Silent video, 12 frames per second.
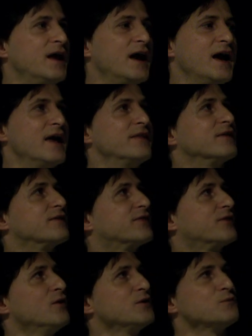And the
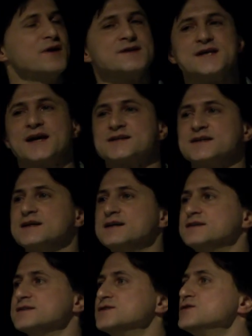third one is
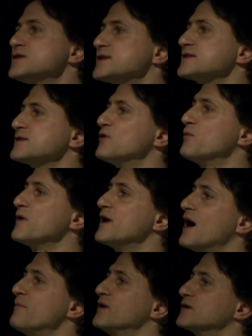actually this new system
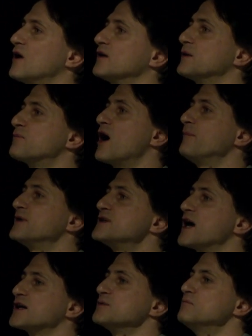OpenAI built called the Prompt
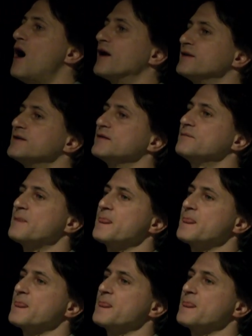Injection Monitor.